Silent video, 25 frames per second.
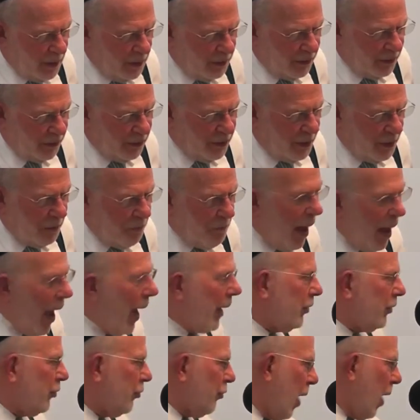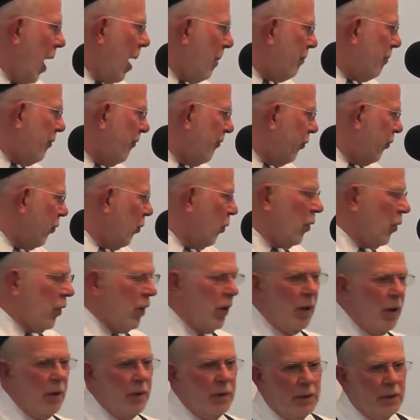This is the backdrop
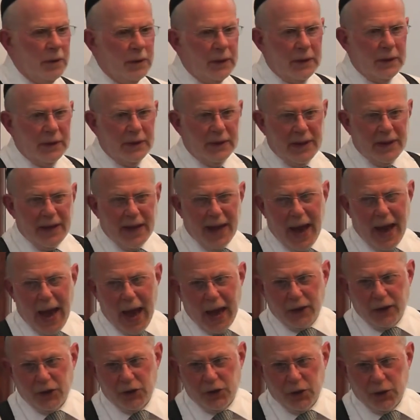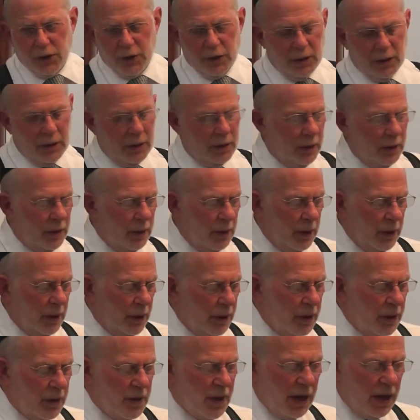for the action
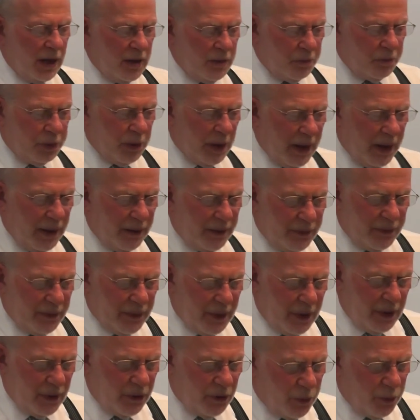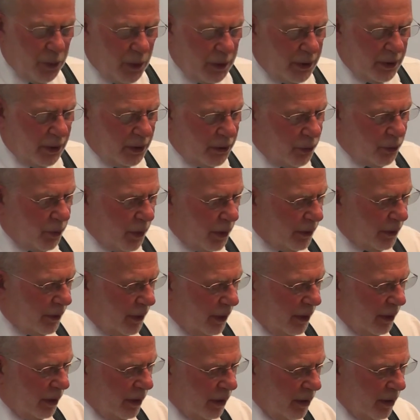that takes place in
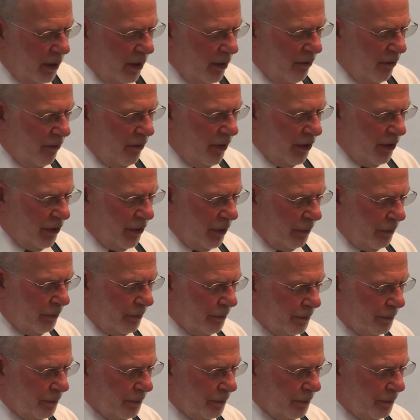2020 vision.